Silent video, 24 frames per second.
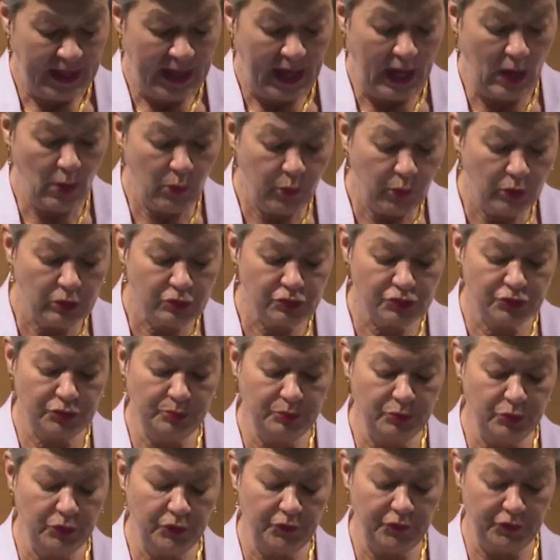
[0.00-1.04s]
I want to
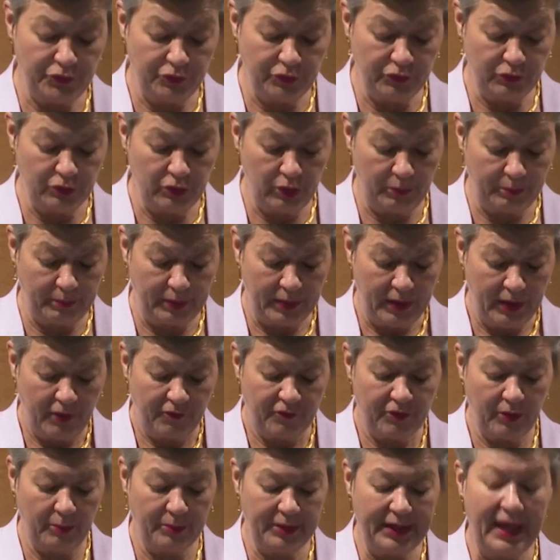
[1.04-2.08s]
move Europe
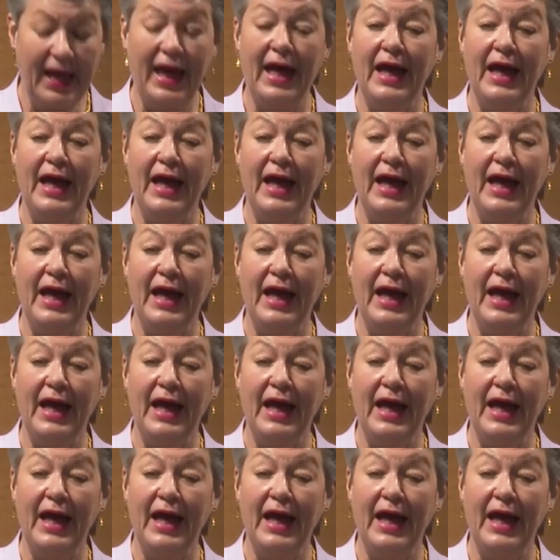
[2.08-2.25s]
from an